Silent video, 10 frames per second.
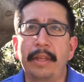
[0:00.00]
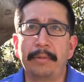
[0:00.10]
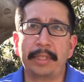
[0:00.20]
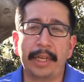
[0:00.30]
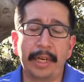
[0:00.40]
He
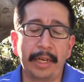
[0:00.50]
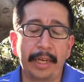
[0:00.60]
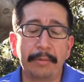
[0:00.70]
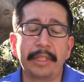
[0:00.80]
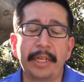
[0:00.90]
was going
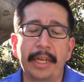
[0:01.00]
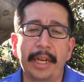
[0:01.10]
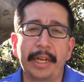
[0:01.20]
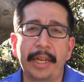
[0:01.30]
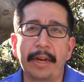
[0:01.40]
to
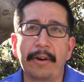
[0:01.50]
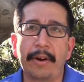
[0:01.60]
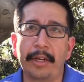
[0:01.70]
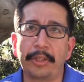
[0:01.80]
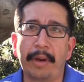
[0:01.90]
get in that
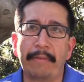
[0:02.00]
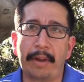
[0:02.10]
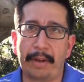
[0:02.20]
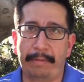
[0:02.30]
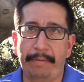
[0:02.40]
car to drive
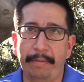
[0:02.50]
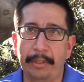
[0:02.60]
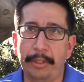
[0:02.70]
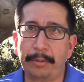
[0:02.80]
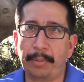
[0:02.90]
off,
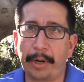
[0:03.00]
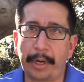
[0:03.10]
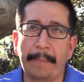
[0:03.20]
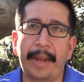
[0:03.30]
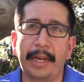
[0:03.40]
to park
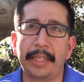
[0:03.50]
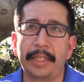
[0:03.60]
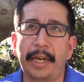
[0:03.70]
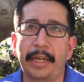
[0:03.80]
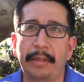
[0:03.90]
it back
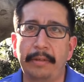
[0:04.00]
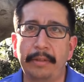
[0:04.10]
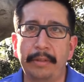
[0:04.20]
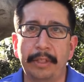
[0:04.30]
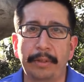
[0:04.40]
inside
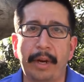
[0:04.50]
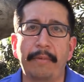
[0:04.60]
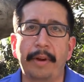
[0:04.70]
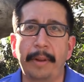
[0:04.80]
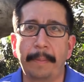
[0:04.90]

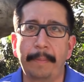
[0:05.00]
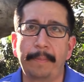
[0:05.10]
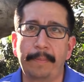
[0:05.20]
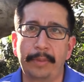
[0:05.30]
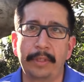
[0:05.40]

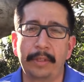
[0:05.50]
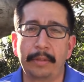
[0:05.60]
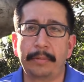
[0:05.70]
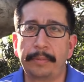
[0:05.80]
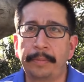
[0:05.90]

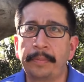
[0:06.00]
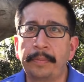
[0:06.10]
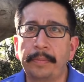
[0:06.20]
the driveway.